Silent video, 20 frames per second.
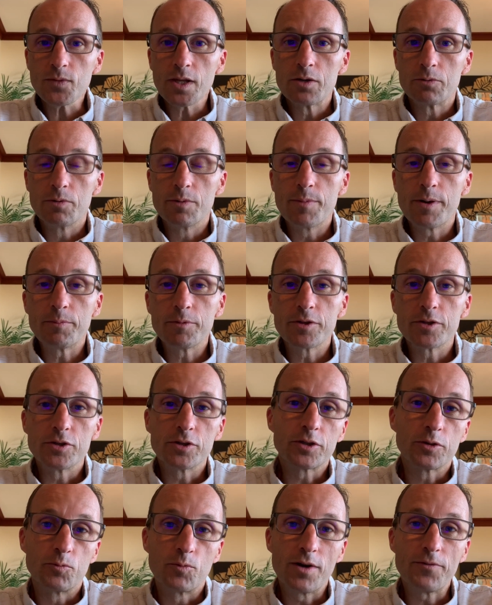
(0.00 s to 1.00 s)
Remember that you
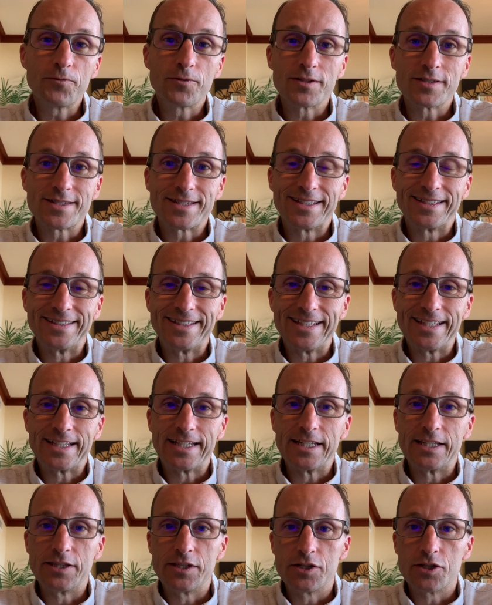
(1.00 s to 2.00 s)
can reference the link
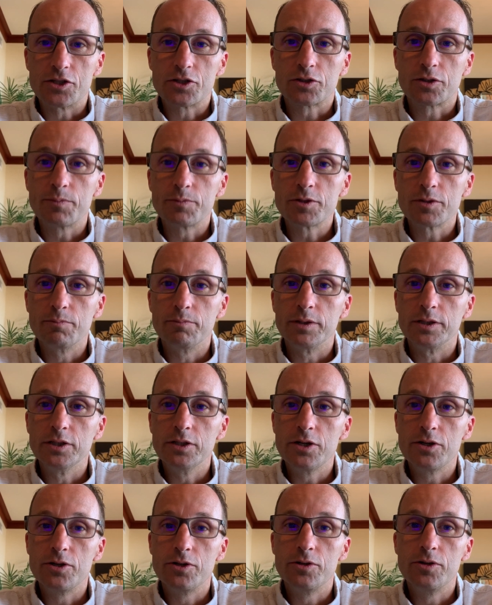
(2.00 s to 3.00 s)
in the description
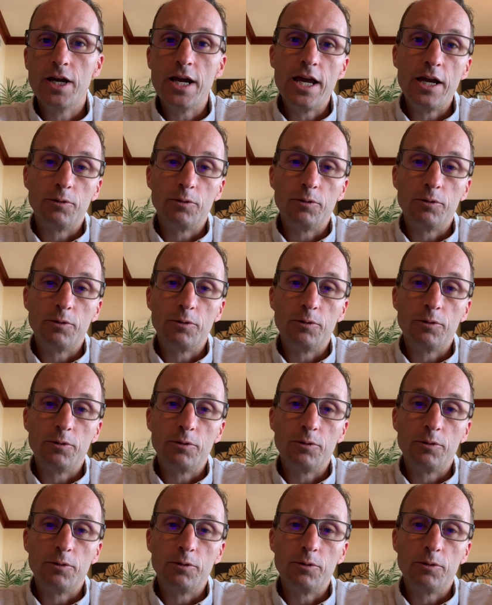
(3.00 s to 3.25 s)
below,